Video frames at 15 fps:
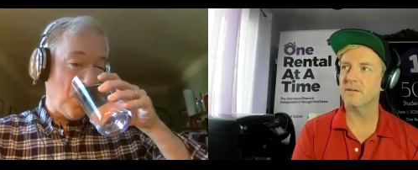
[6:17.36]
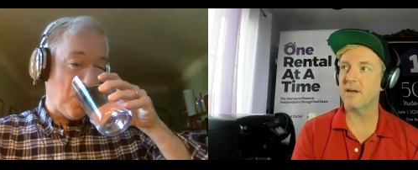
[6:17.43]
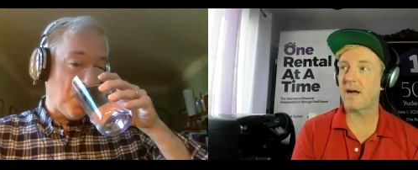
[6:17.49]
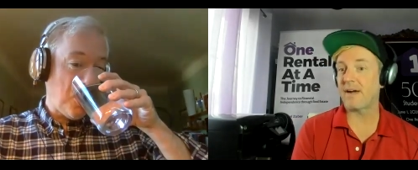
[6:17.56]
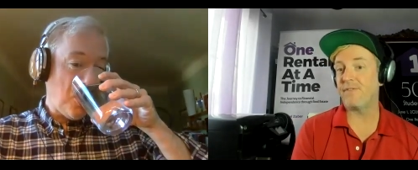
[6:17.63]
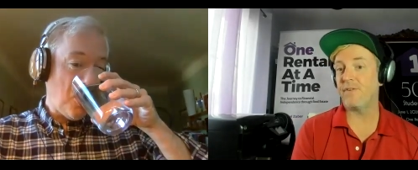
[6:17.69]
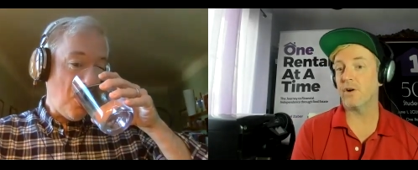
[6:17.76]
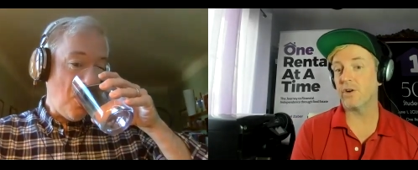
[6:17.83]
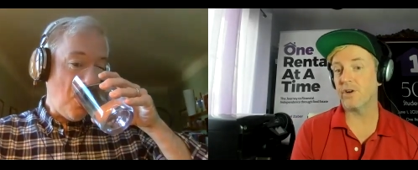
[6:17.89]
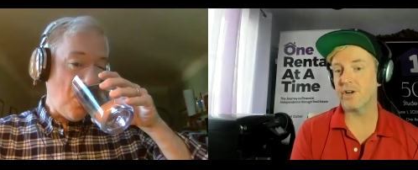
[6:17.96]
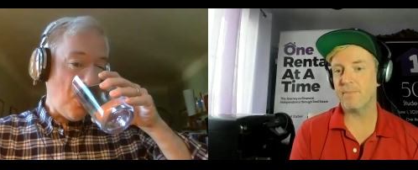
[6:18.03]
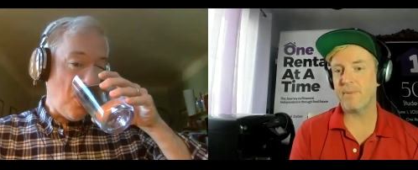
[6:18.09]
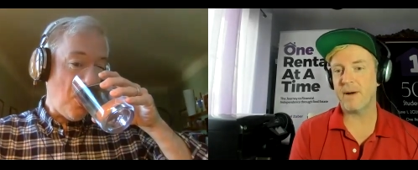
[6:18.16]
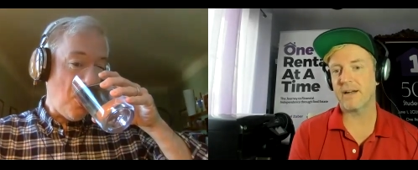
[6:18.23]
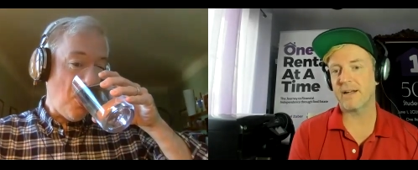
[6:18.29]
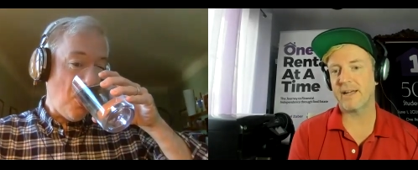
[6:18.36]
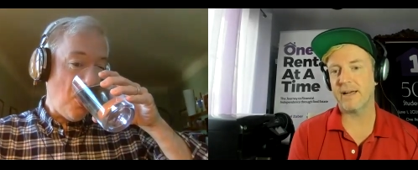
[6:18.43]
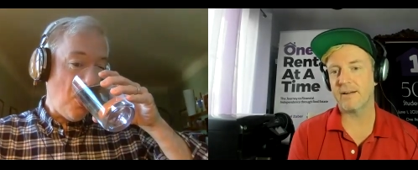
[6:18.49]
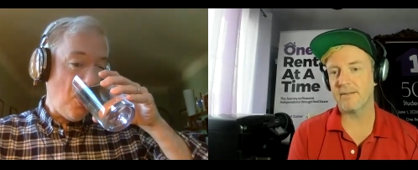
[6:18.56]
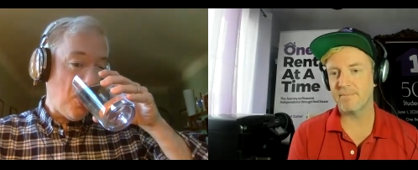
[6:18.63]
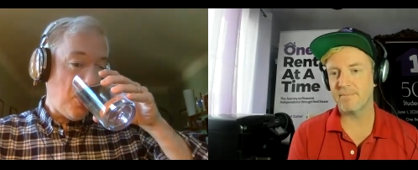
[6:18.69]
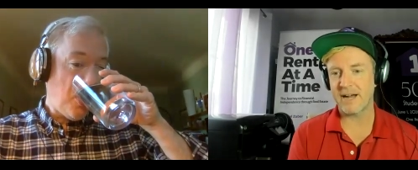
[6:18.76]
Speaker 1: I feel good about.
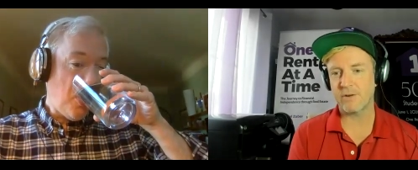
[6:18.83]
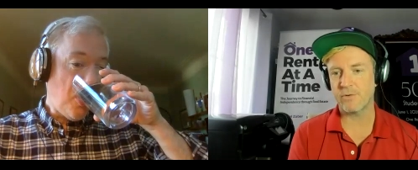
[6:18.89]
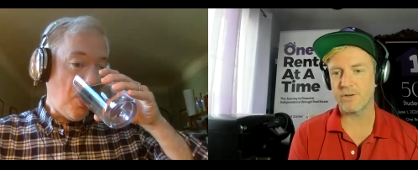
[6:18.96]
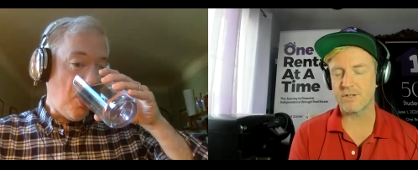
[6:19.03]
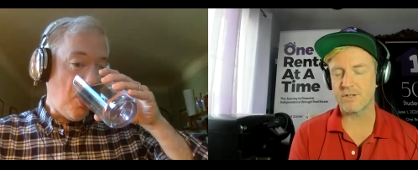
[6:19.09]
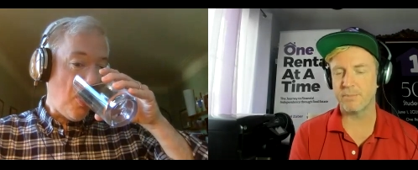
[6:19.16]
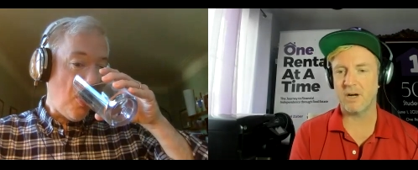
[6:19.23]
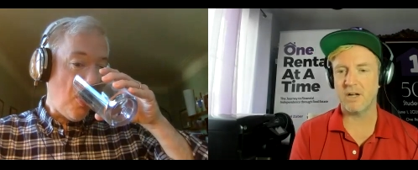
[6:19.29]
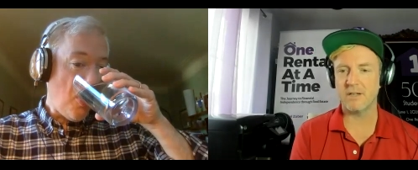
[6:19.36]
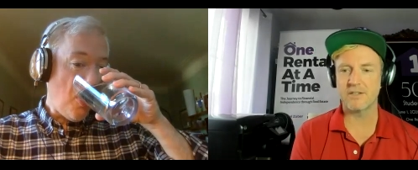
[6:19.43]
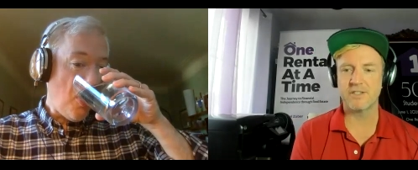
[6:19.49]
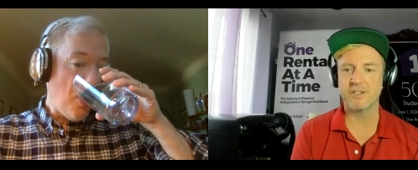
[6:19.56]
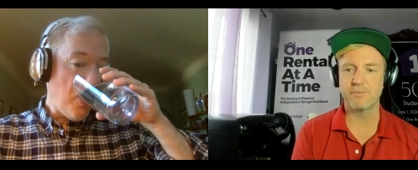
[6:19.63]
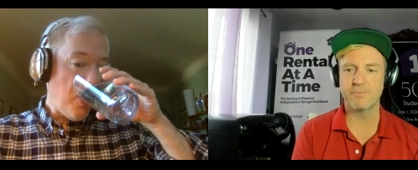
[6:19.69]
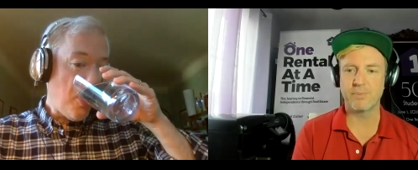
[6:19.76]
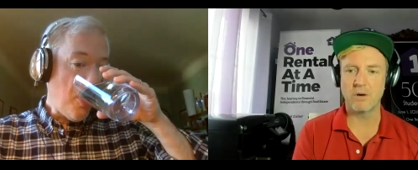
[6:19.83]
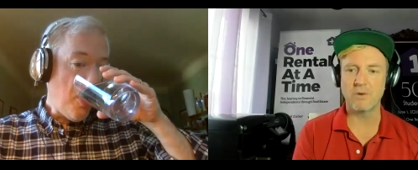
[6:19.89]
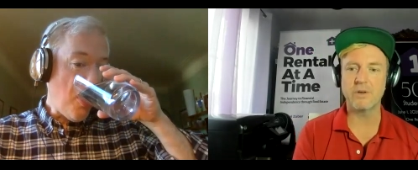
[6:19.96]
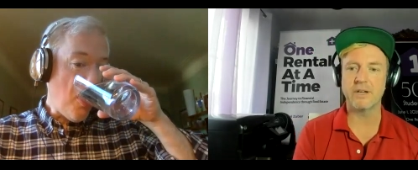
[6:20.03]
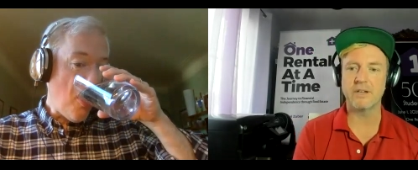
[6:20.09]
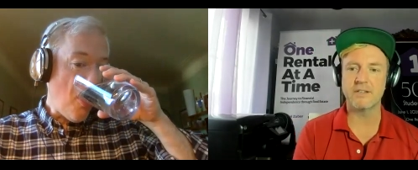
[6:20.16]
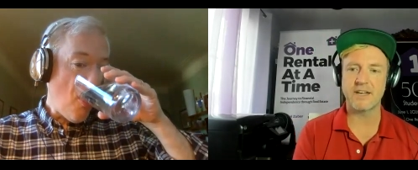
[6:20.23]
Again, my crystal ball is as
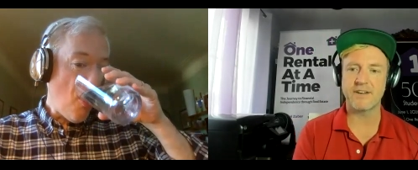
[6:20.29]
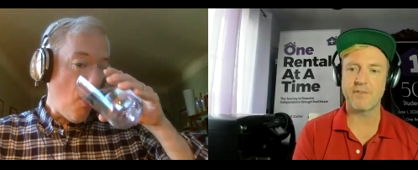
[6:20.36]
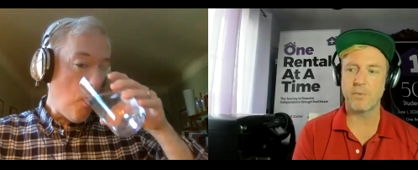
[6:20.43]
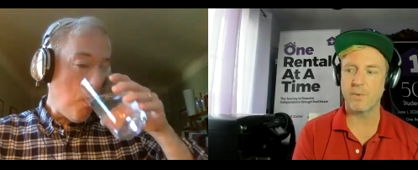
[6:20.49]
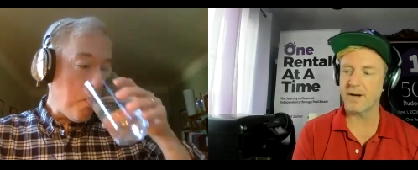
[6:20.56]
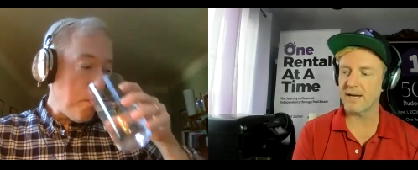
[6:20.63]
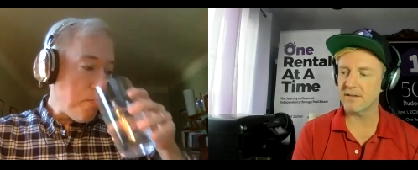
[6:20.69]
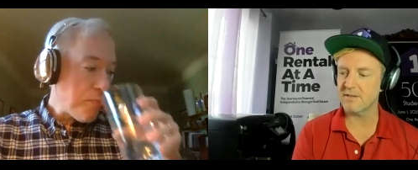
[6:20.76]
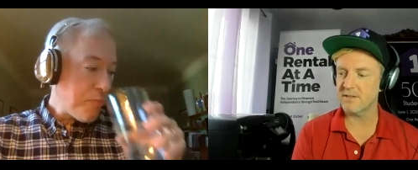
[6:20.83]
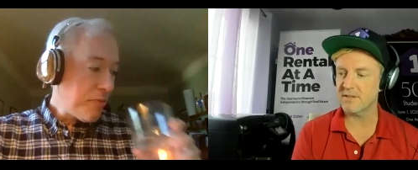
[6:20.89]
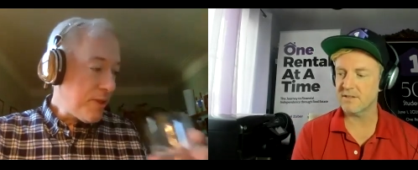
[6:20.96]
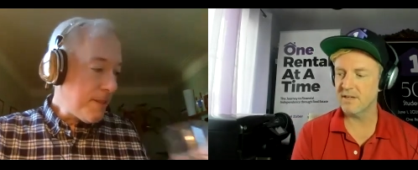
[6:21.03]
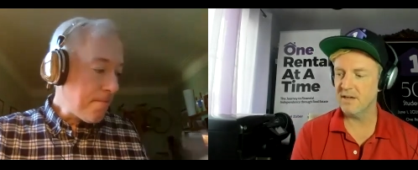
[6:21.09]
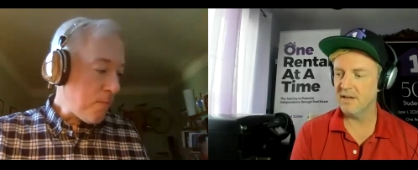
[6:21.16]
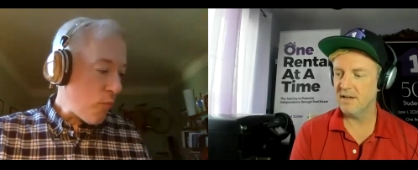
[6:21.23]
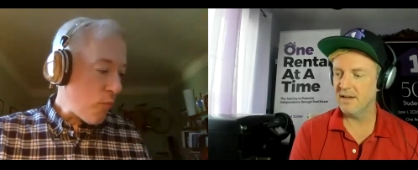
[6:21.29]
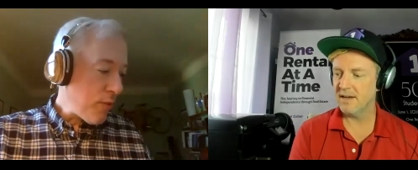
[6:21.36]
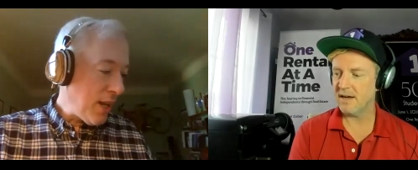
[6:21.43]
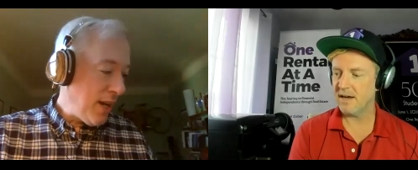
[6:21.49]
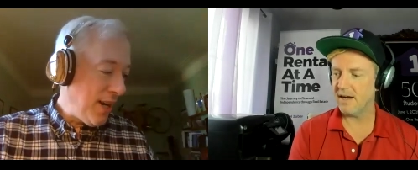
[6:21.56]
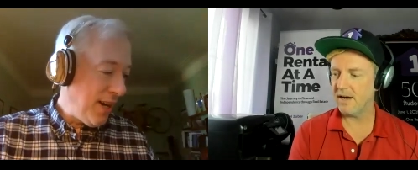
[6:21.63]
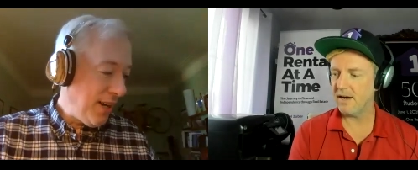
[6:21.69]
broken as everyone else's,
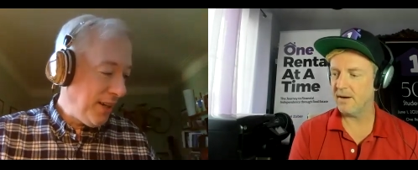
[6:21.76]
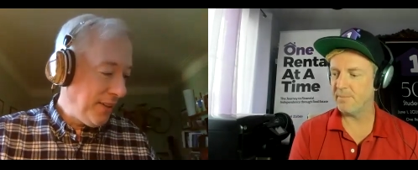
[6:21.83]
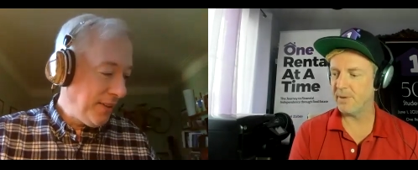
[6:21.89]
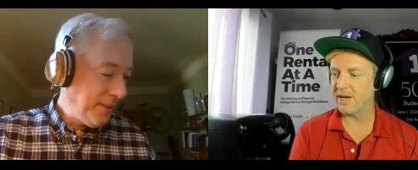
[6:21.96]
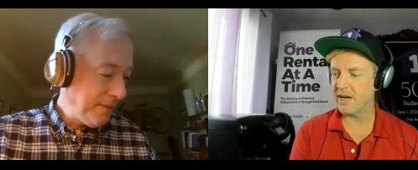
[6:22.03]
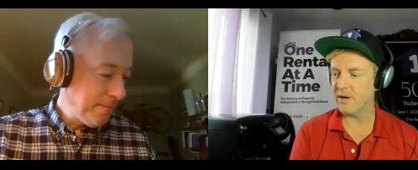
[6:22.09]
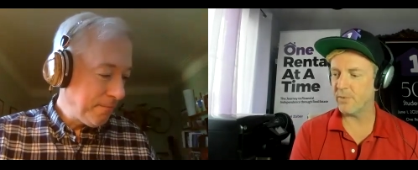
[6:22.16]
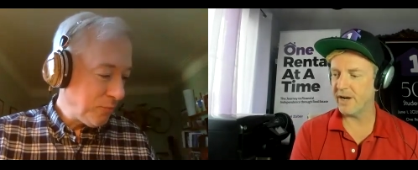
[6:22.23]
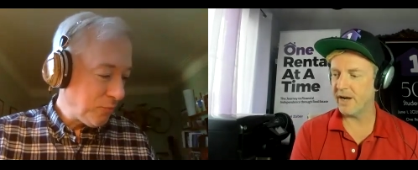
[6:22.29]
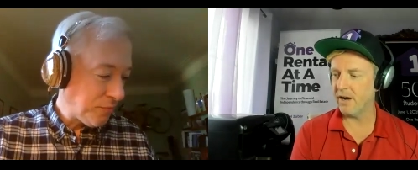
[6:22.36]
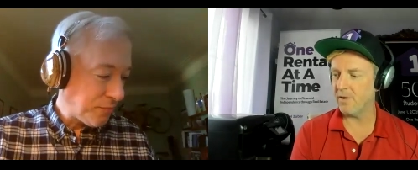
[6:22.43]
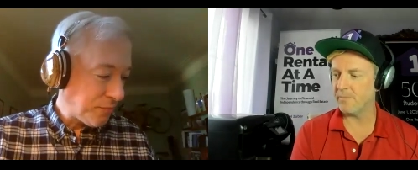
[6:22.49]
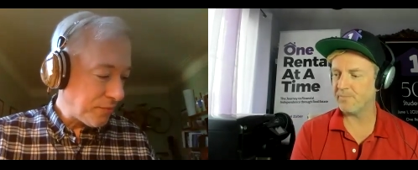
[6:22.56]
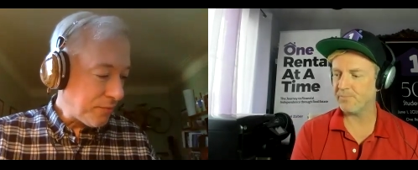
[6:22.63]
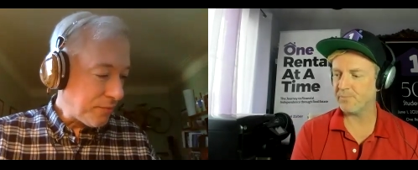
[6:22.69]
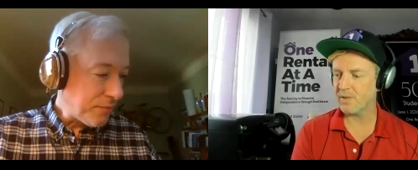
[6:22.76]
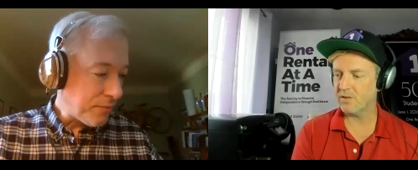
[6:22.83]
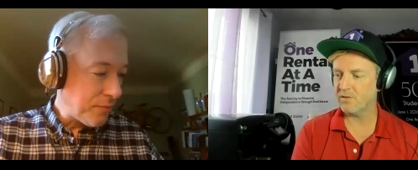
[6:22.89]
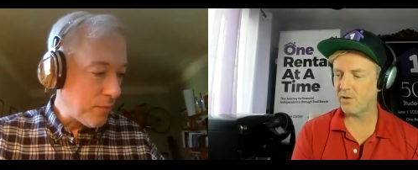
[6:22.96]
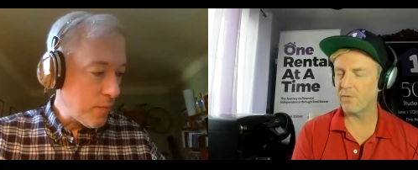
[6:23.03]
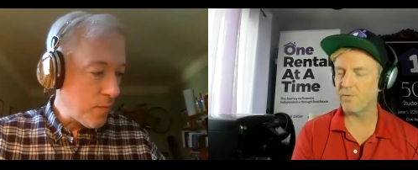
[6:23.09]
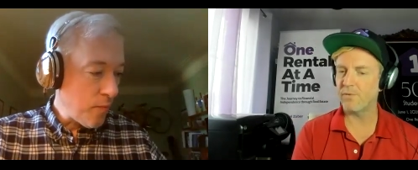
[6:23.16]
but here we go.
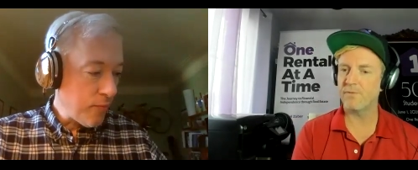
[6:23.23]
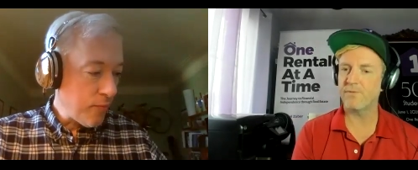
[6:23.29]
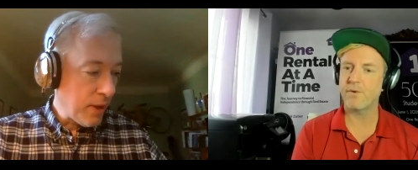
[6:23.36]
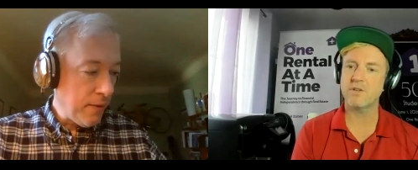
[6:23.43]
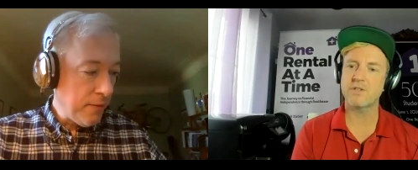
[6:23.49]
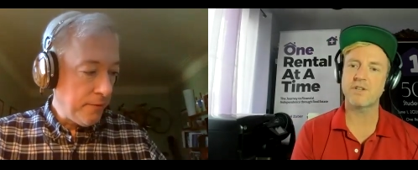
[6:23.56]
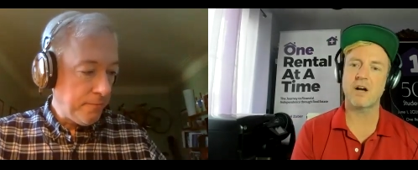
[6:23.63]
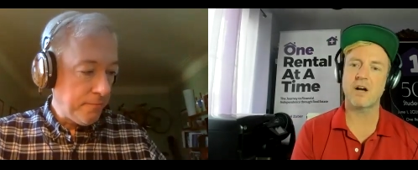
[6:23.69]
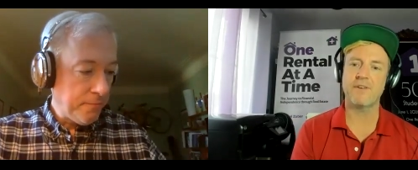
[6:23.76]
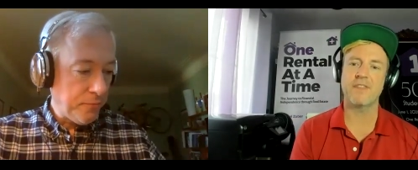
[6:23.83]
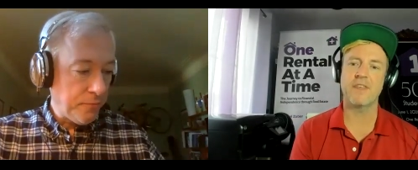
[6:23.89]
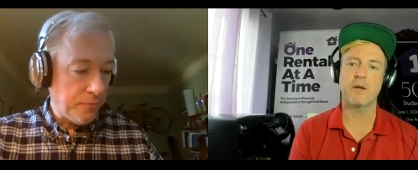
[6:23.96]
So first off, I